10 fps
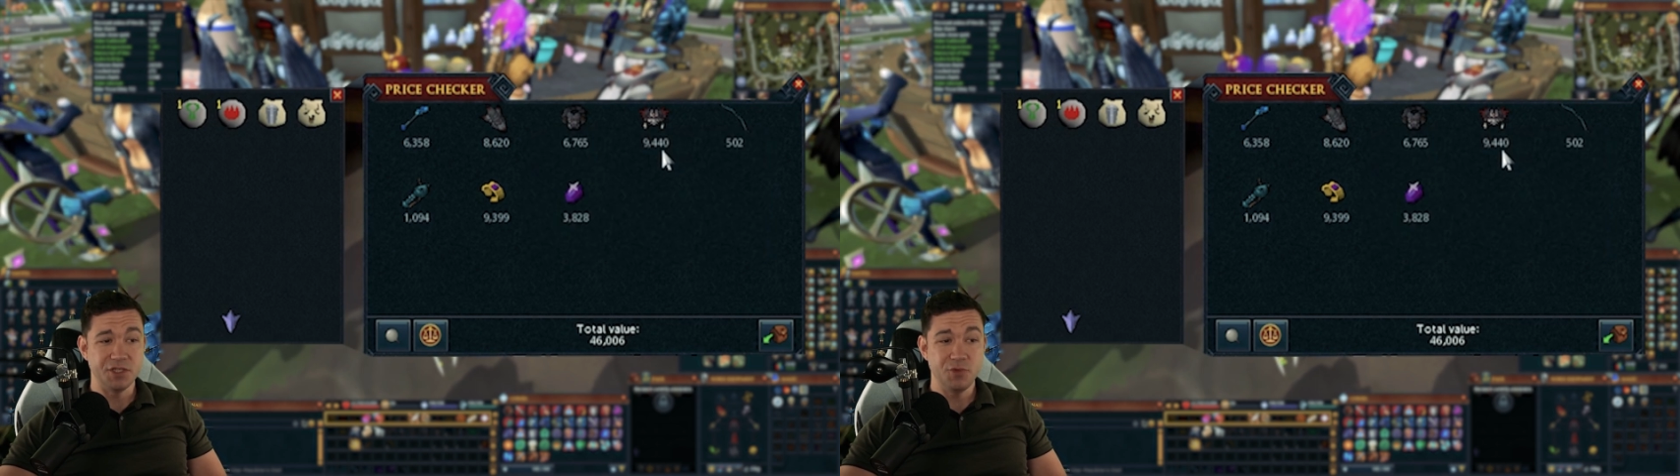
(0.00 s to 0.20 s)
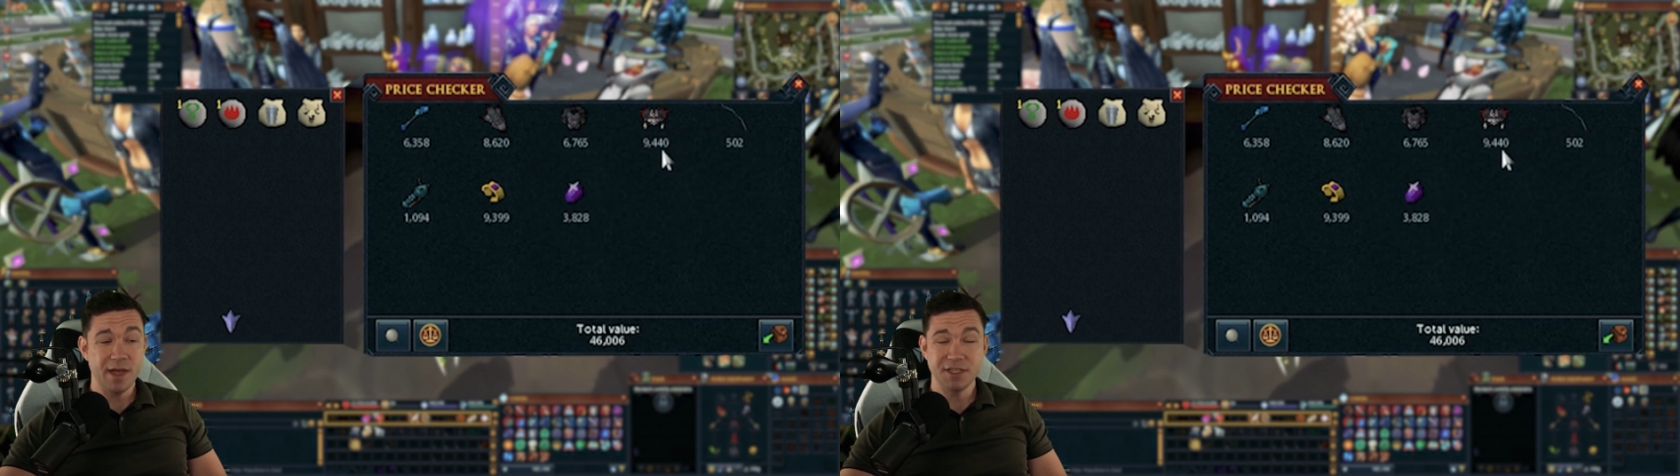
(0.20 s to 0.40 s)

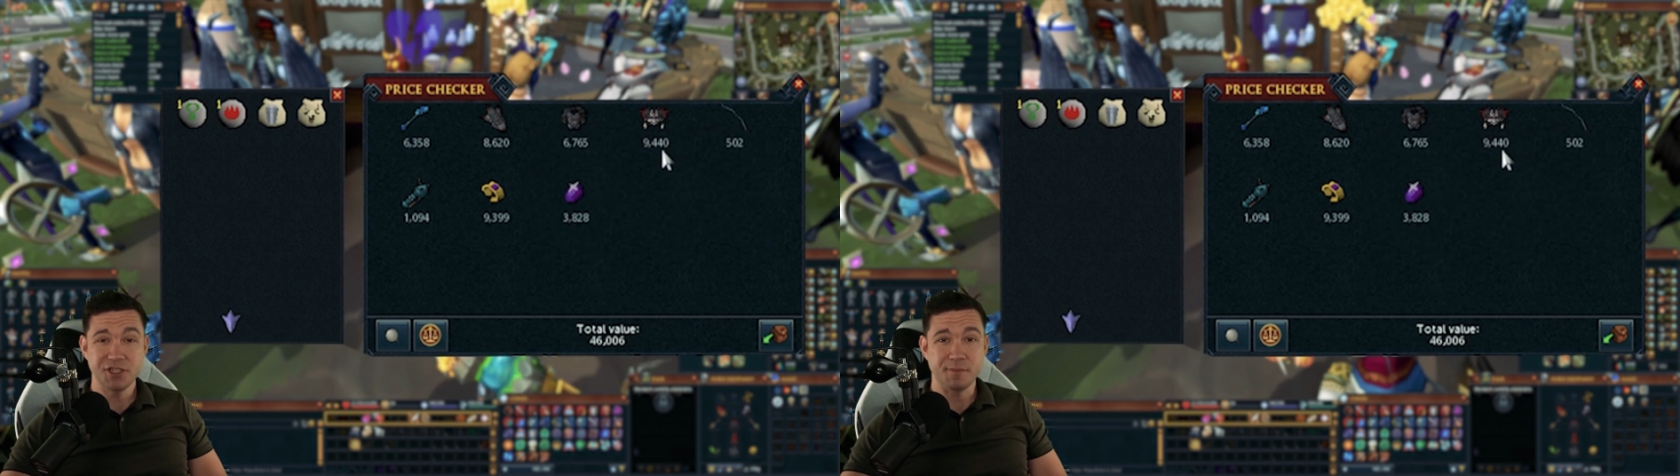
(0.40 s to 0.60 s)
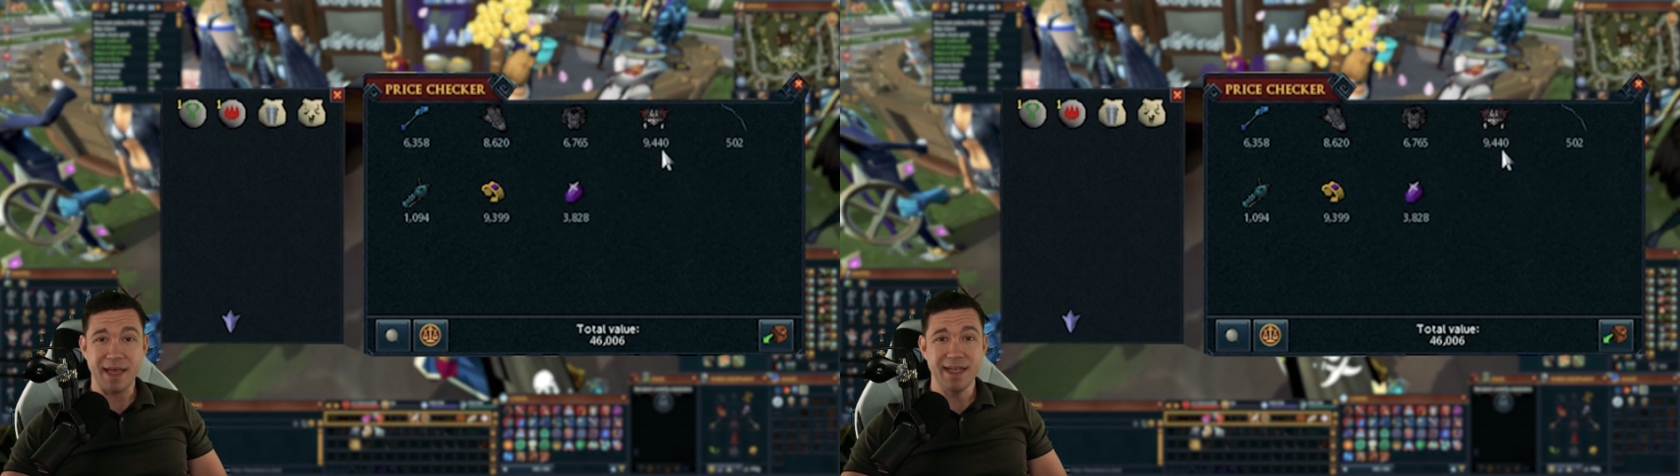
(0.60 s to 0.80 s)
and you
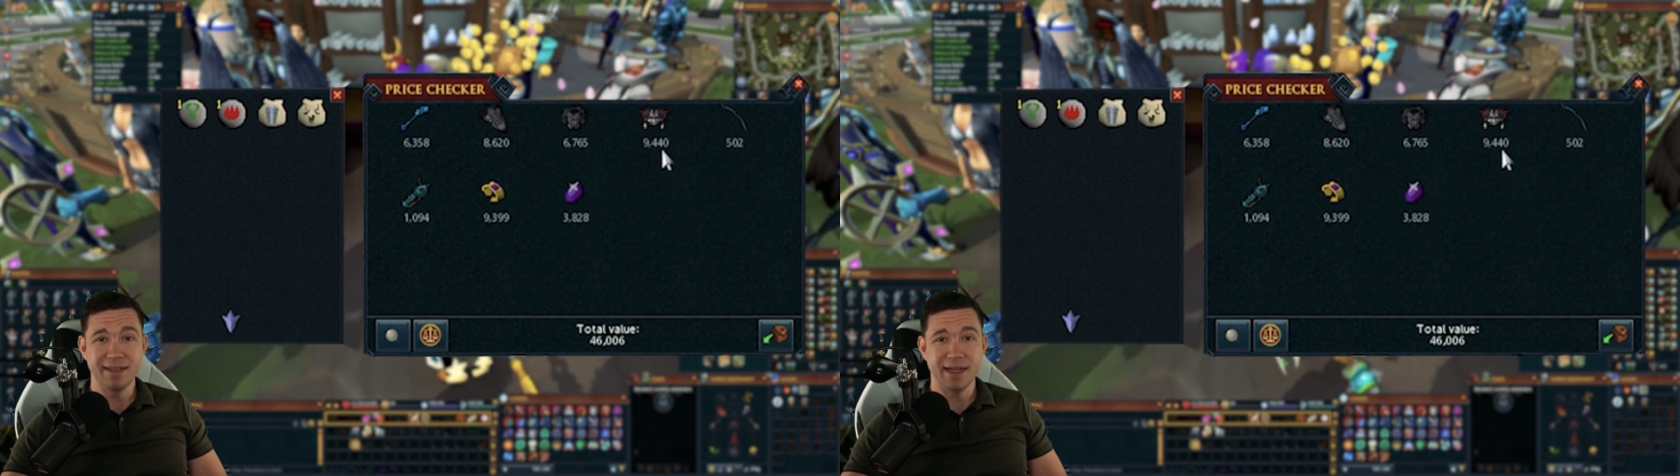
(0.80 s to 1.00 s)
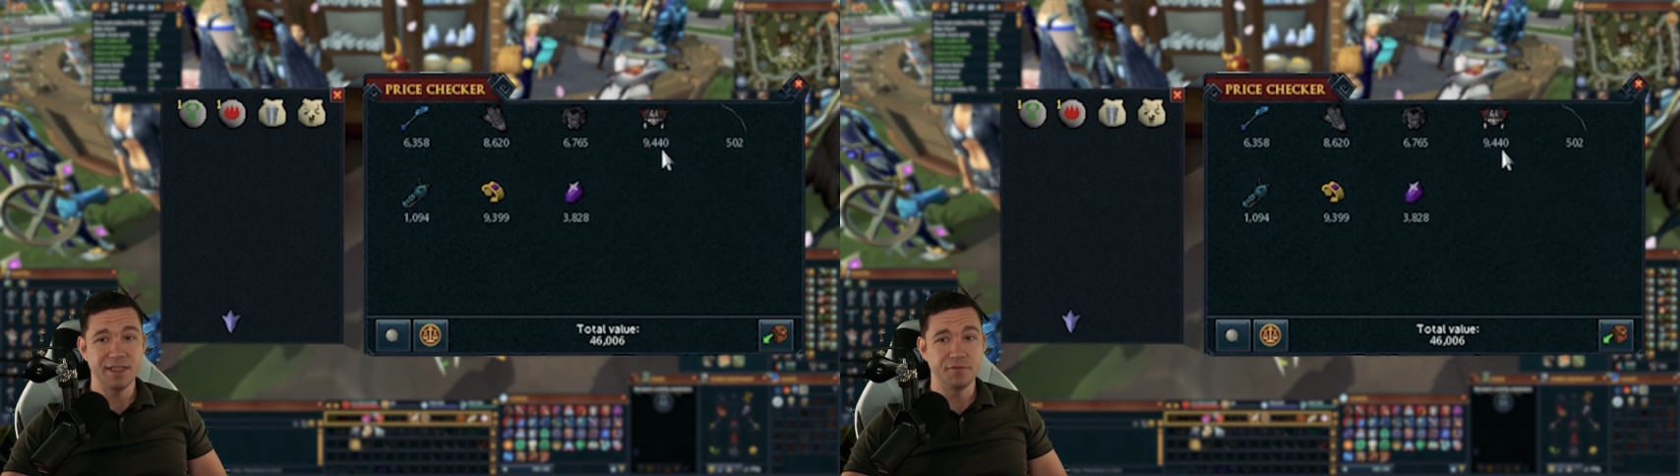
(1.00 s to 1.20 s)
actually
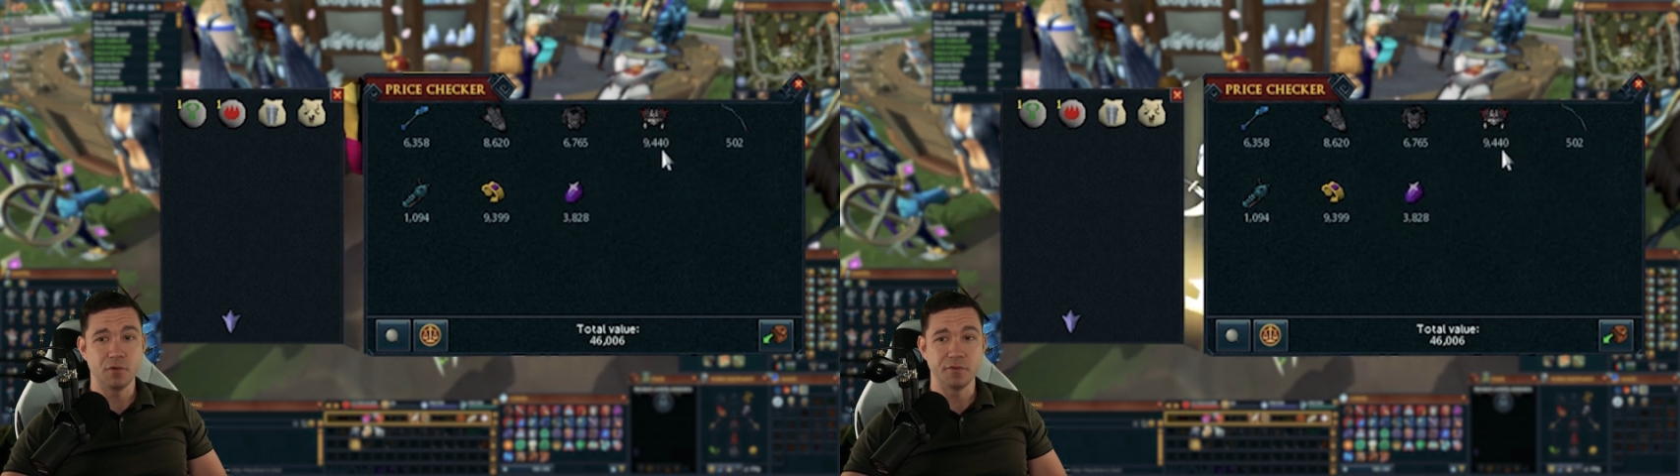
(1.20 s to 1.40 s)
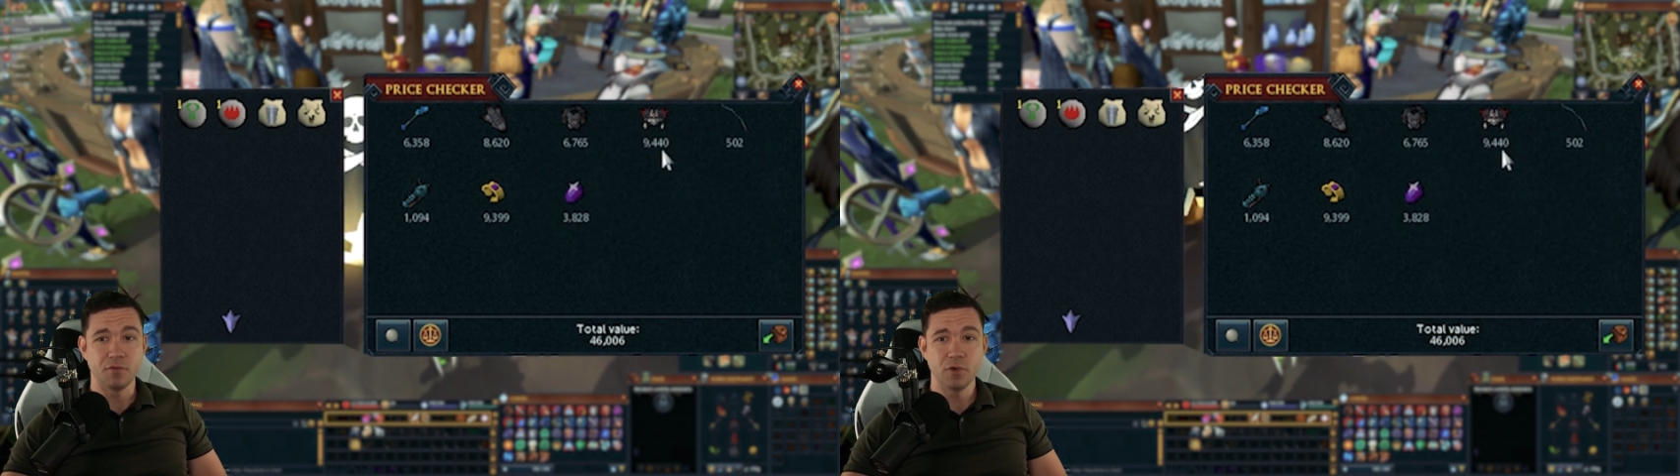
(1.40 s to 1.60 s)
paid
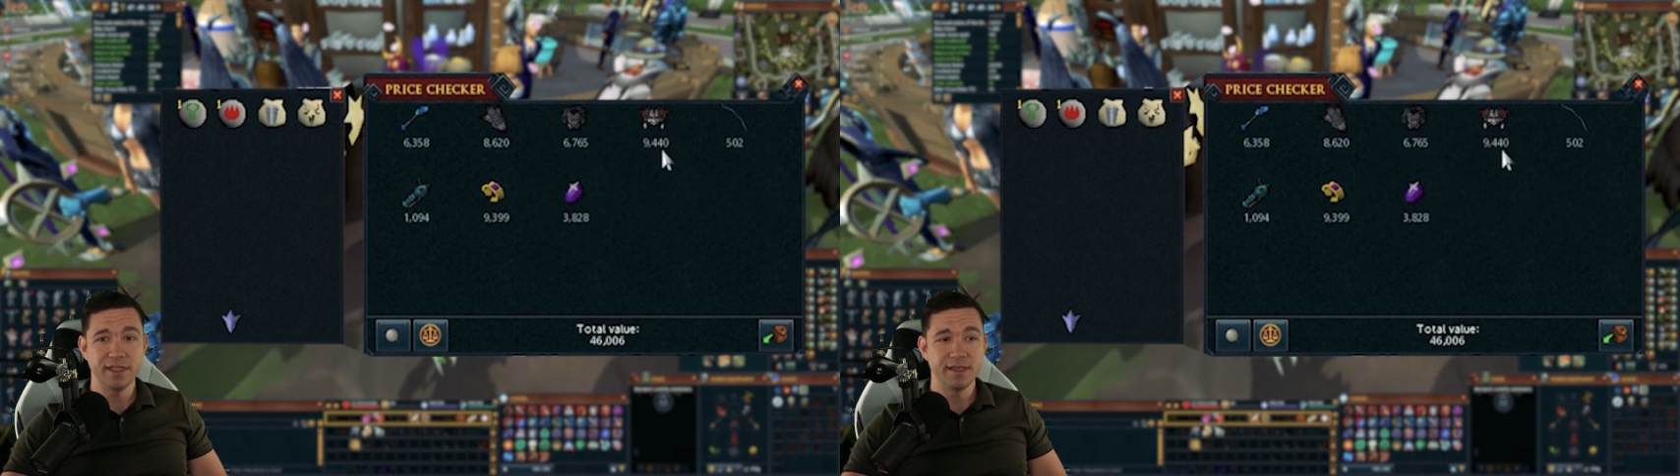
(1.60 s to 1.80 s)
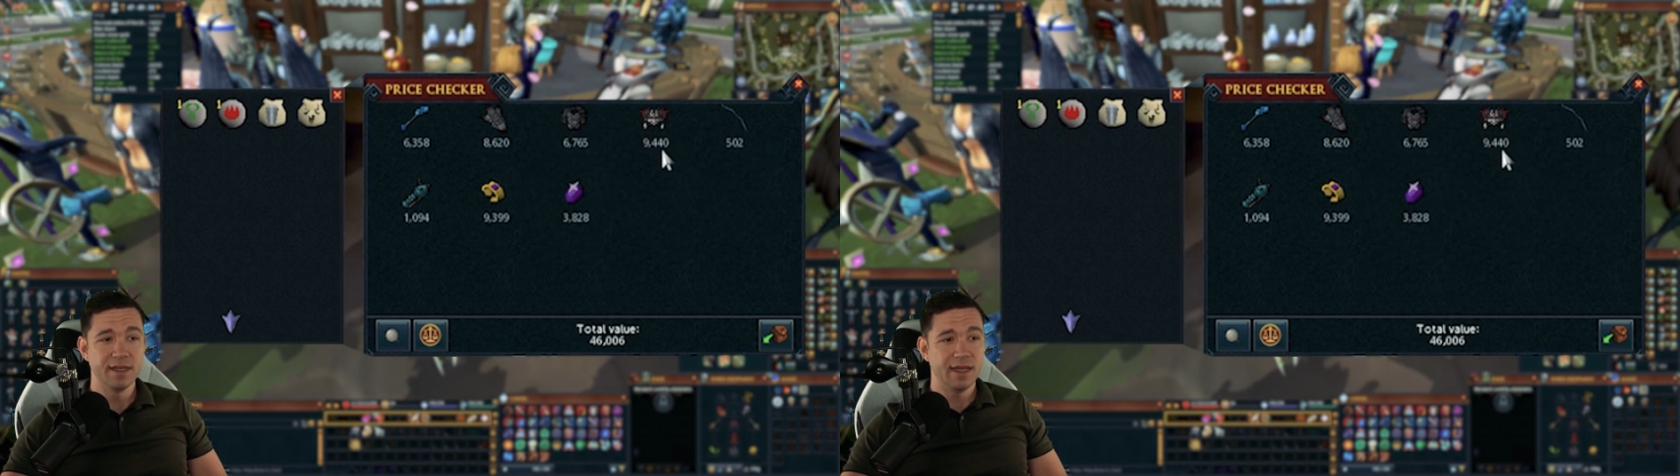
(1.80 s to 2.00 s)

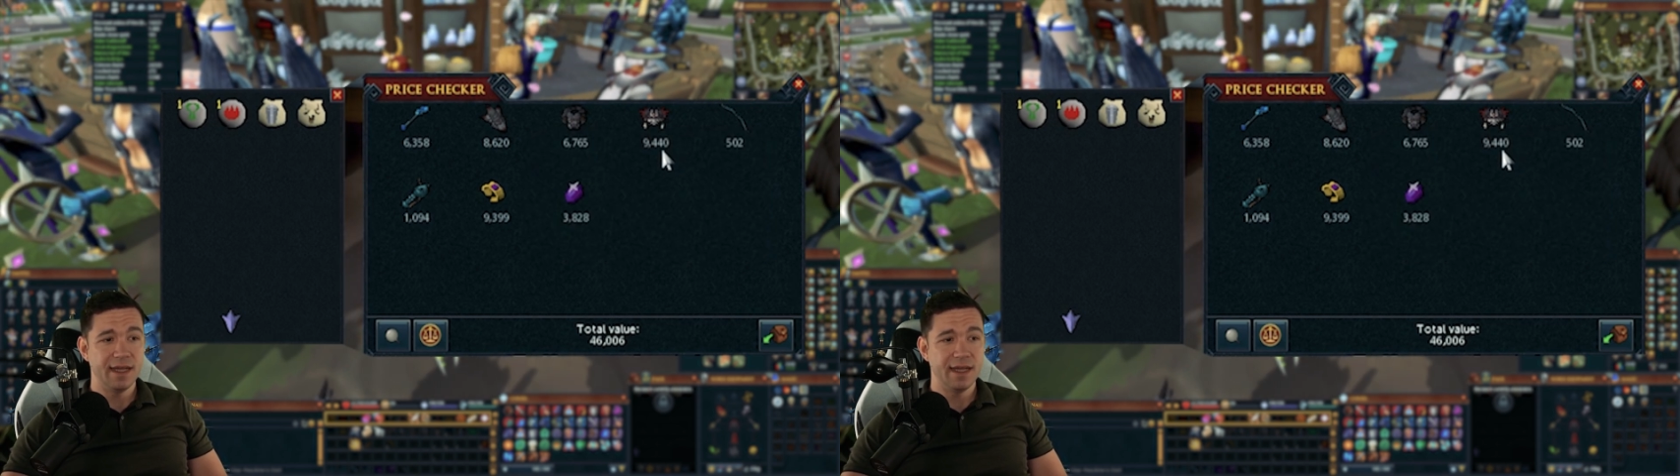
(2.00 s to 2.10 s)
$94.40,